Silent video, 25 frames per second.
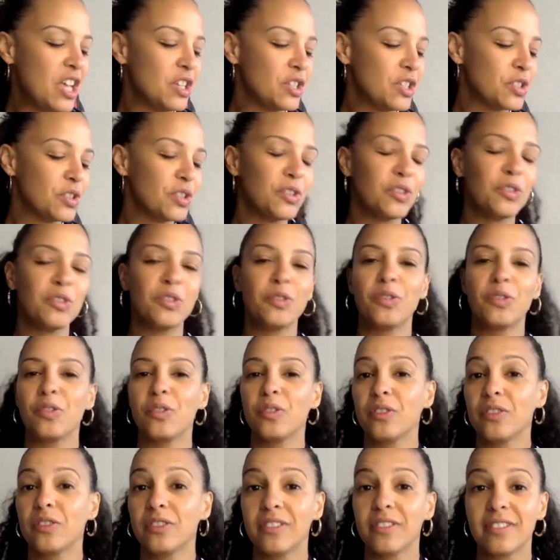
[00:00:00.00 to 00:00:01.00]
So
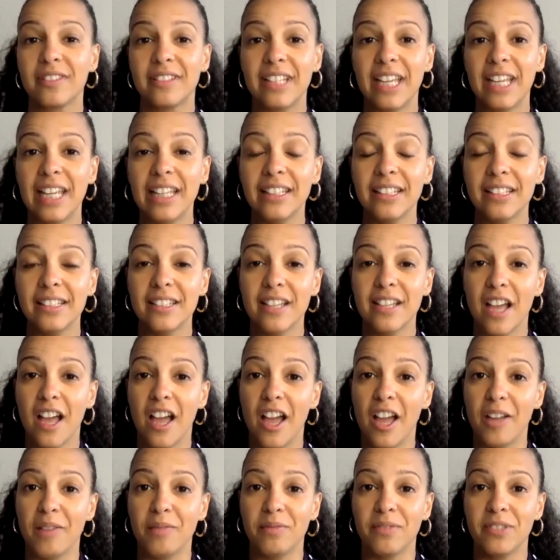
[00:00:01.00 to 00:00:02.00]
take the
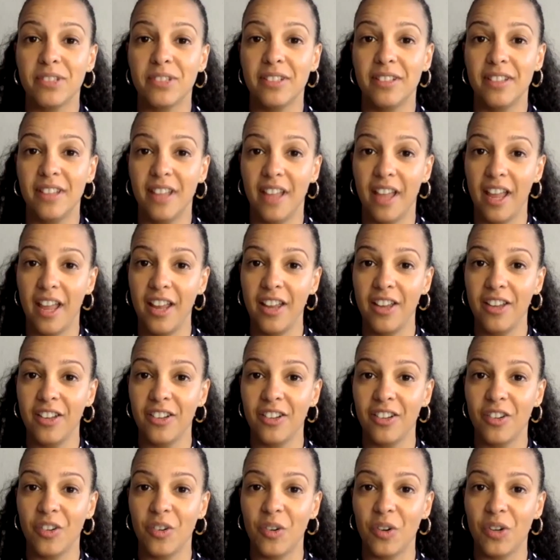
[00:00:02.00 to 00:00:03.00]
time today
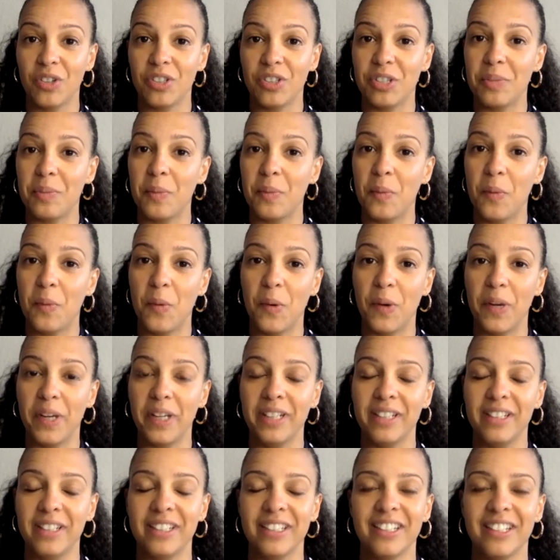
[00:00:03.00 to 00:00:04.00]
or at some
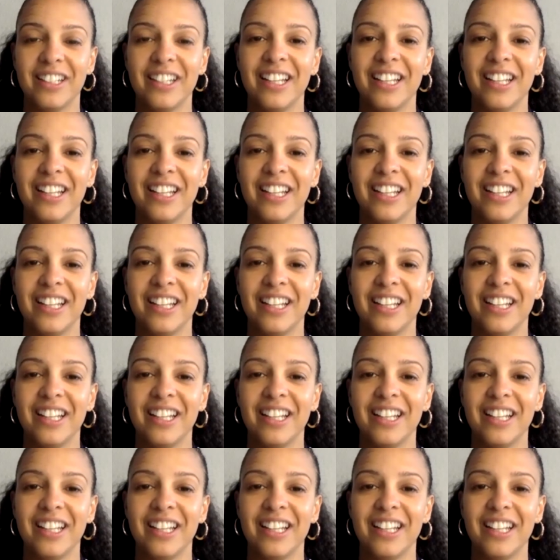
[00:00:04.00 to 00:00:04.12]
point